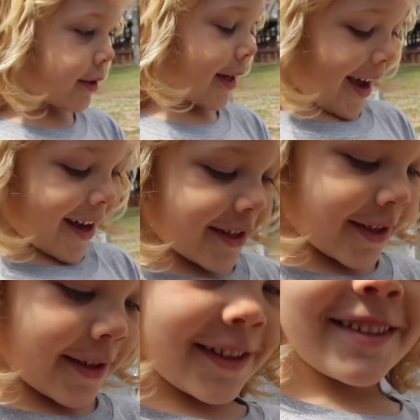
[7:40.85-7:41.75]
Yeah. Are you
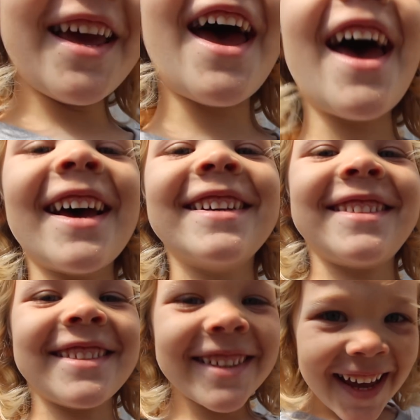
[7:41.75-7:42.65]
excited? Yes. Really?
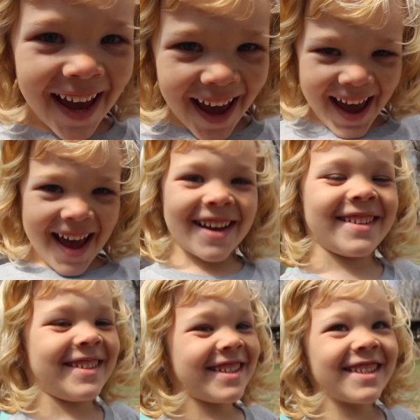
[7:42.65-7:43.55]
Are you yes. sure? Yes.